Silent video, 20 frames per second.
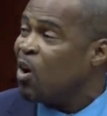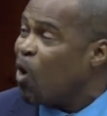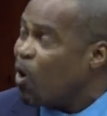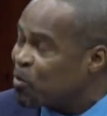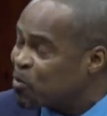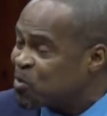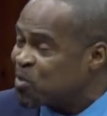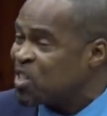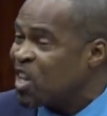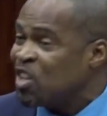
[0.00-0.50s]

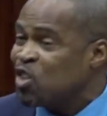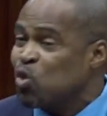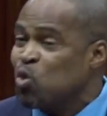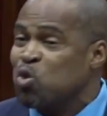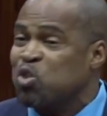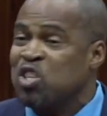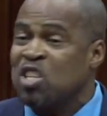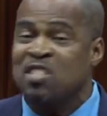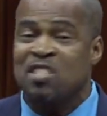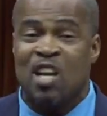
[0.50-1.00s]
of St.
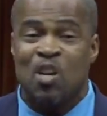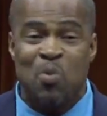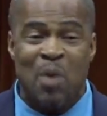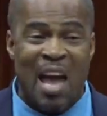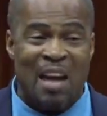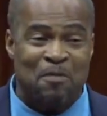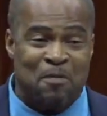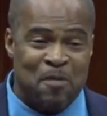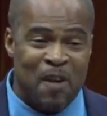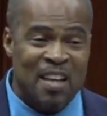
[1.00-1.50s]
Lucians and we
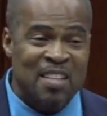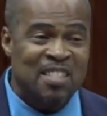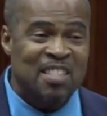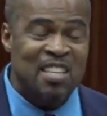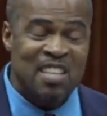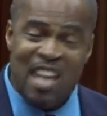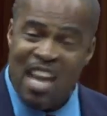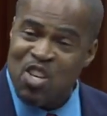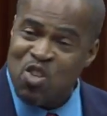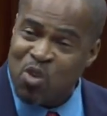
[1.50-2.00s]
advance in
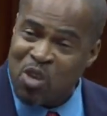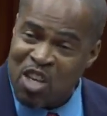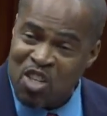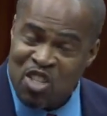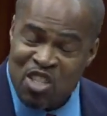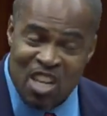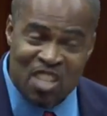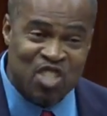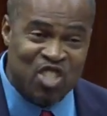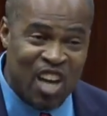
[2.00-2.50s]
the
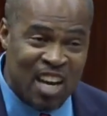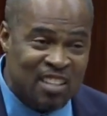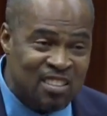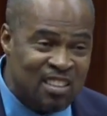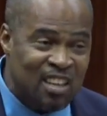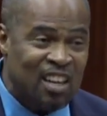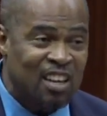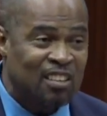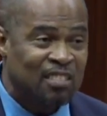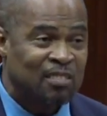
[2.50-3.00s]
education
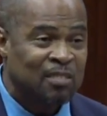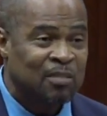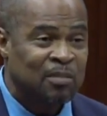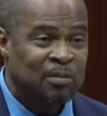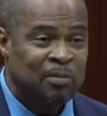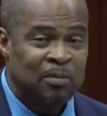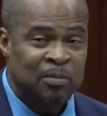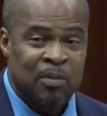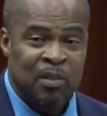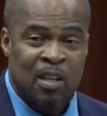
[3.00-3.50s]
agenda?
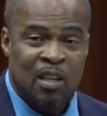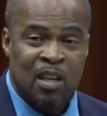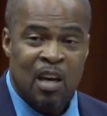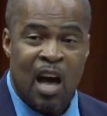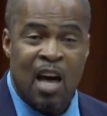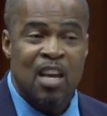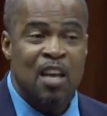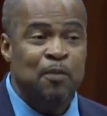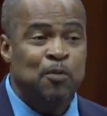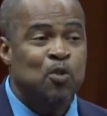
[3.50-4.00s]

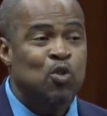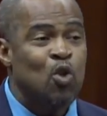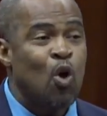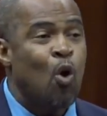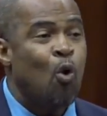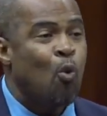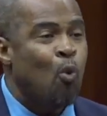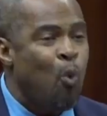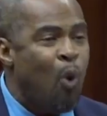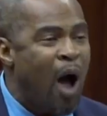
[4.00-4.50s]
And if
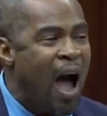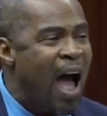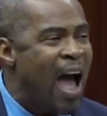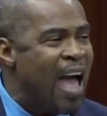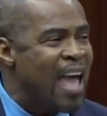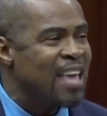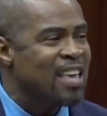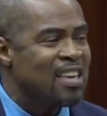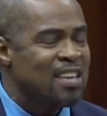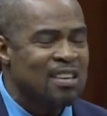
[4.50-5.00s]
so, why?